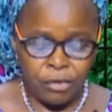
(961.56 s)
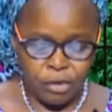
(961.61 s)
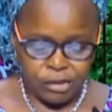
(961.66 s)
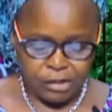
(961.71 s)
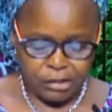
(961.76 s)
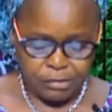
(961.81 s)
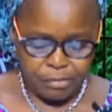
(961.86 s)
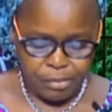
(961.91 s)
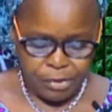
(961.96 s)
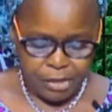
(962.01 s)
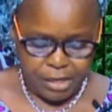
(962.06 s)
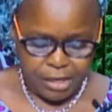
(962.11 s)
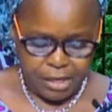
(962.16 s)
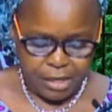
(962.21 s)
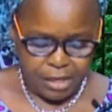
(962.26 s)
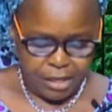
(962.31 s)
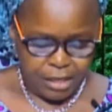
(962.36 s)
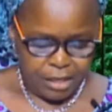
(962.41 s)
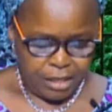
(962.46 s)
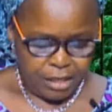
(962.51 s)
must
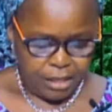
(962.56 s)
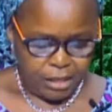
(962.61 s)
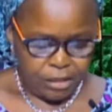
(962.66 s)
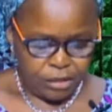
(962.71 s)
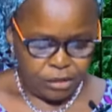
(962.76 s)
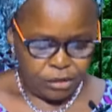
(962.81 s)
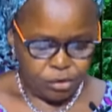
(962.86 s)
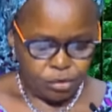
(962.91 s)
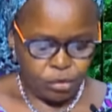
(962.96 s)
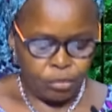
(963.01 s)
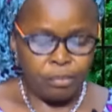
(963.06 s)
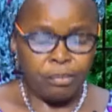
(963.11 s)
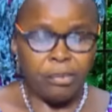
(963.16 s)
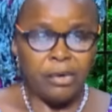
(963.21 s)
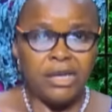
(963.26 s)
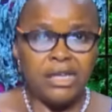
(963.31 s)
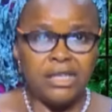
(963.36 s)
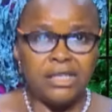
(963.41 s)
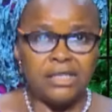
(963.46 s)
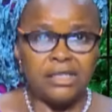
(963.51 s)
be to
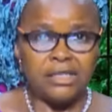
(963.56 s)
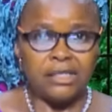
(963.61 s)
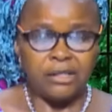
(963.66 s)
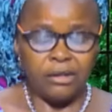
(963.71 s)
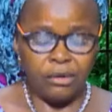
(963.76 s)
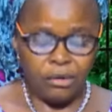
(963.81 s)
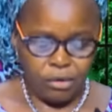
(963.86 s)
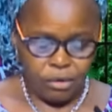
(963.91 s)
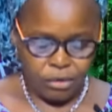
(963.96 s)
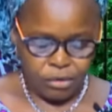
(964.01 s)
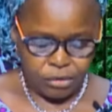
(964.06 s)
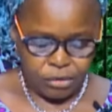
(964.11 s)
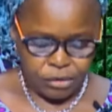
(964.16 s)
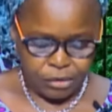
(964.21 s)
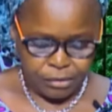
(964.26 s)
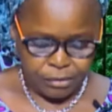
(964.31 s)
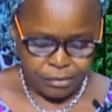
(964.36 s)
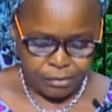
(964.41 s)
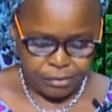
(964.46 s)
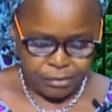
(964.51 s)
please the
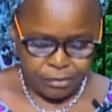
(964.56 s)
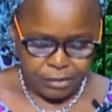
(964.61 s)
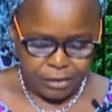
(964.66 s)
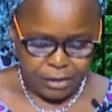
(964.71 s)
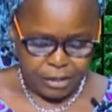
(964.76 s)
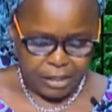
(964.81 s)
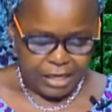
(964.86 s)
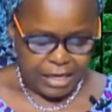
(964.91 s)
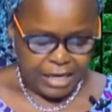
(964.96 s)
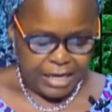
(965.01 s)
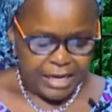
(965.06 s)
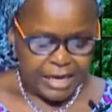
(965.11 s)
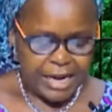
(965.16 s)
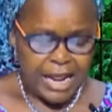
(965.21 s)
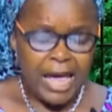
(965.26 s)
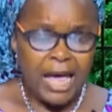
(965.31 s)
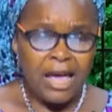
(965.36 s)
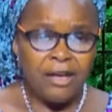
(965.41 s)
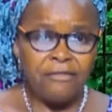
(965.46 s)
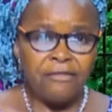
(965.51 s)
Lord
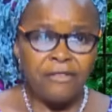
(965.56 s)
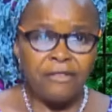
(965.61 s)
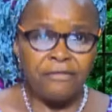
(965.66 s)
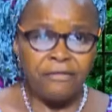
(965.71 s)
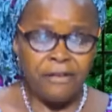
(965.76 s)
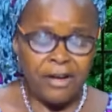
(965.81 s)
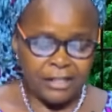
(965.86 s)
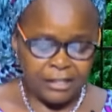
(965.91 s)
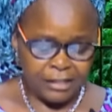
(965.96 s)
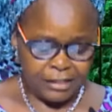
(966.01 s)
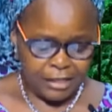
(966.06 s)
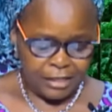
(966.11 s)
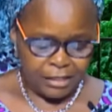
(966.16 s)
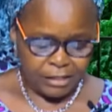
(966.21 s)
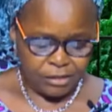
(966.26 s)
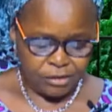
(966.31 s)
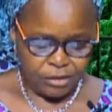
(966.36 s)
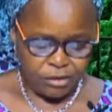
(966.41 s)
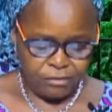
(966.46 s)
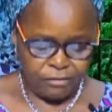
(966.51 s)
in every
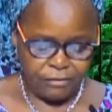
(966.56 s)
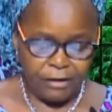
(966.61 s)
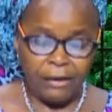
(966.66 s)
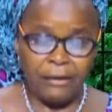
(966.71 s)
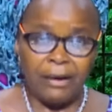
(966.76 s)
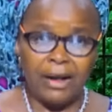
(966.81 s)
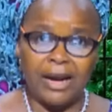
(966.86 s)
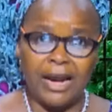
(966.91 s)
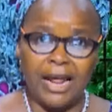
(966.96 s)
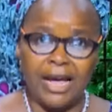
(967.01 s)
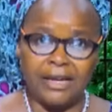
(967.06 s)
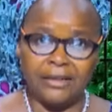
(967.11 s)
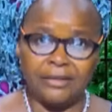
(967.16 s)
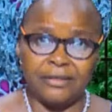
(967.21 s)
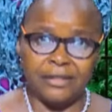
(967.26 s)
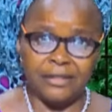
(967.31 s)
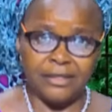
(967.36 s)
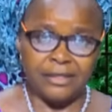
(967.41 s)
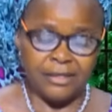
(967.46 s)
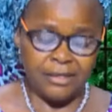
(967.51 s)
facet of our
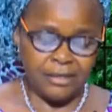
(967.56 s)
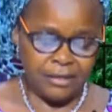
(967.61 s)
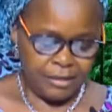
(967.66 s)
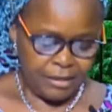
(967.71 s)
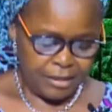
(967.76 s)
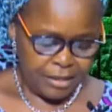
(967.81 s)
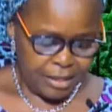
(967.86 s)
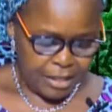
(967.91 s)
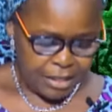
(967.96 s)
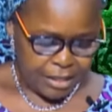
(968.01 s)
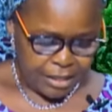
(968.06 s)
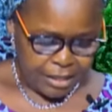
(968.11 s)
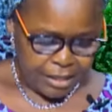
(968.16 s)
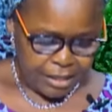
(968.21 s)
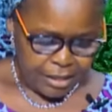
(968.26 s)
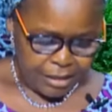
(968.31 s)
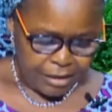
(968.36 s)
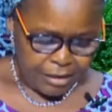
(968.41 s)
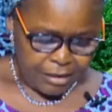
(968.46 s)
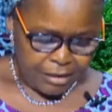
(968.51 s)
lives.
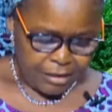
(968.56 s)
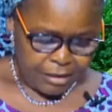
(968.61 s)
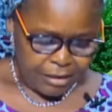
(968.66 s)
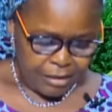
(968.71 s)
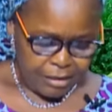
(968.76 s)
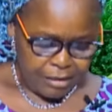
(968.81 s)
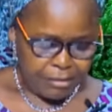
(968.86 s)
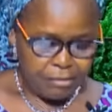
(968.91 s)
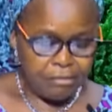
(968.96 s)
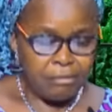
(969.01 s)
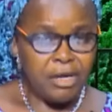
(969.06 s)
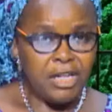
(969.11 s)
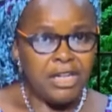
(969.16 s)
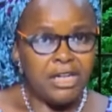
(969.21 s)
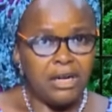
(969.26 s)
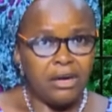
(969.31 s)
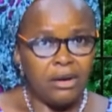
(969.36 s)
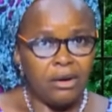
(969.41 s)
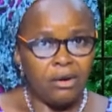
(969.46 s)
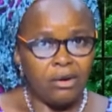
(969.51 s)
May
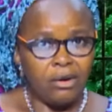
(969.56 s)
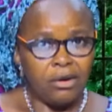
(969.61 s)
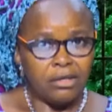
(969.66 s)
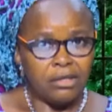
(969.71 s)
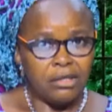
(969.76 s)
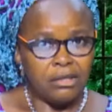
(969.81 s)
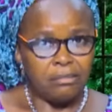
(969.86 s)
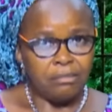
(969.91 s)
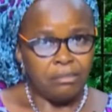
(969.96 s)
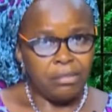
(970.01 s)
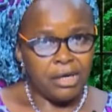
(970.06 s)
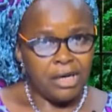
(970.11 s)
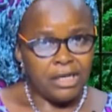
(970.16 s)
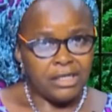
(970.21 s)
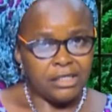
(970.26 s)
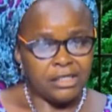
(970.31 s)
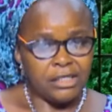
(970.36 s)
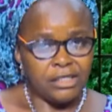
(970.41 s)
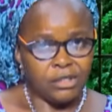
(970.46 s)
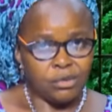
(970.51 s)
the Lord
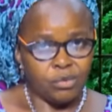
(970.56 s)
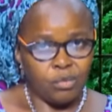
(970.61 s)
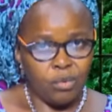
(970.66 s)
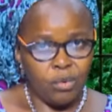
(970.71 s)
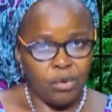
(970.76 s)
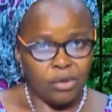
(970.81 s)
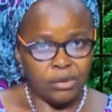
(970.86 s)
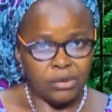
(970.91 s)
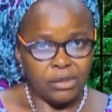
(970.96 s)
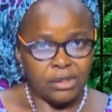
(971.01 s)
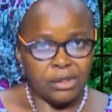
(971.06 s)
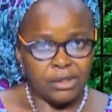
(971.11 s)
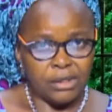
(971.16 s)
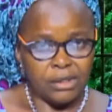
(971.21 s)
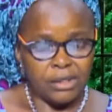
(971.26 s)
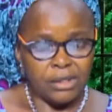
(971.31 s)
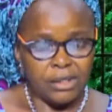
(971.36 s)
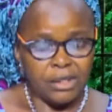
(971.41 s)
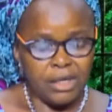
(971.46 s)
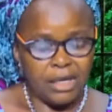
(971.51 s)
bless His word
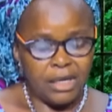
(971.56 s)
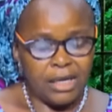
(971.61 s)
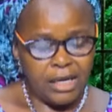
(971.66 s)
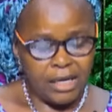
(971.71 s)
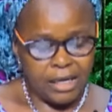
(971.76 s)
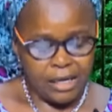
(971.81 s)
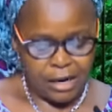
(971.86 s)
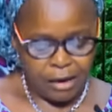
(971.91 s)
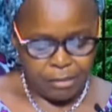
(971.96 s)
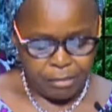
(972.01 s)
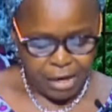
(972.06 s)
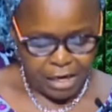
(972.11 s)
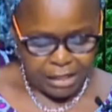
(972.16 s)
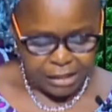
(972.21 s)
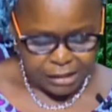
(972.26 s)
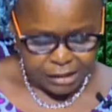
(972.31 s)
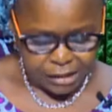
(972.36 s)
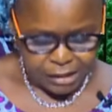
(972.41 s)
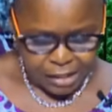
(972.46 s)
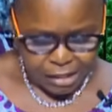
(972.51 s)
in the
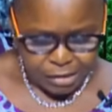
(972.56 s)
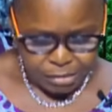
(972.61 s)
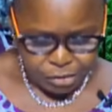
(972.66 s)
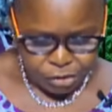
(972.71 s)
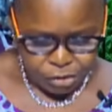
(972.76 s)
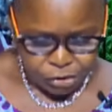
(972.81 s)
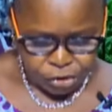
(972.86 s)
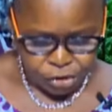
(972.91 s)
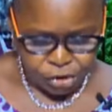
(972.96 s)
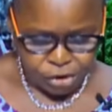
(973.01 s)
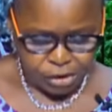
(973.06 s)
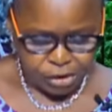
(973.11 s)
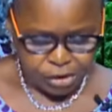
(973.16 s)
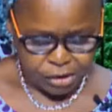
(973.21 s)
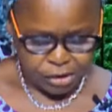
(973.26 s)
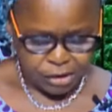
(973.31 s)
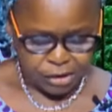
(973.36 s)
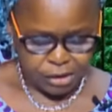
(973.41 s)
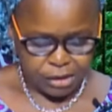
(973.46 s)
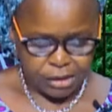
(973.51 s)
mighty name of
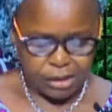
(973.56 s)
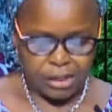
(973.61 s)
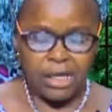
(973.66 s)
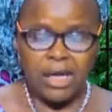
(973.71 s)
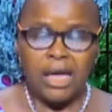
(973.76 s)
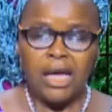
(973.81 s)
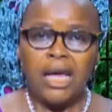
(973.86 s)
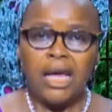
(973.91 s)
Jesus.